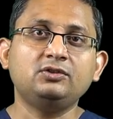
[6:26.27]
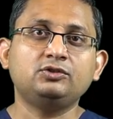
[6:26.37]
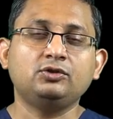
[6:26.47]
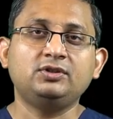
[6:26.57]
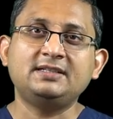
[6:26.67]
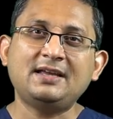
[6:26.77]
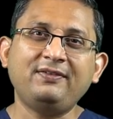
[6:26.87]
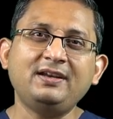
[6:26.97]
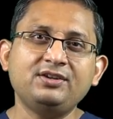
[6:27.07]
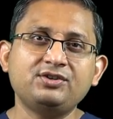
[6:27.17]
So the
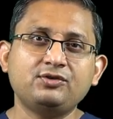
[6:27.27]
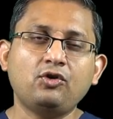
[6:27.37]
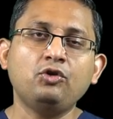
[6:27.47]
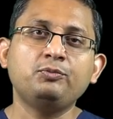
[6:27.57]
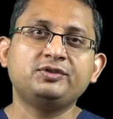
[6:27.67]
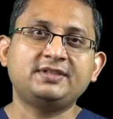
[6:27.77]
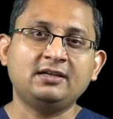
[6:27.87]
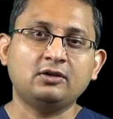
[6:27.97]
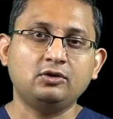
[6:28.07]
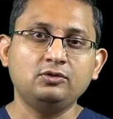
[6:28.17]
definition almost
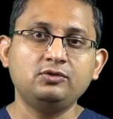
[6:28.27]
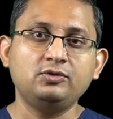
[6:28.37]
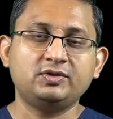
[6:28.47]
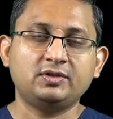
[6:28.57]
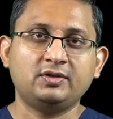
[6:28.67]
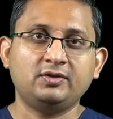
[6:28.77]
includes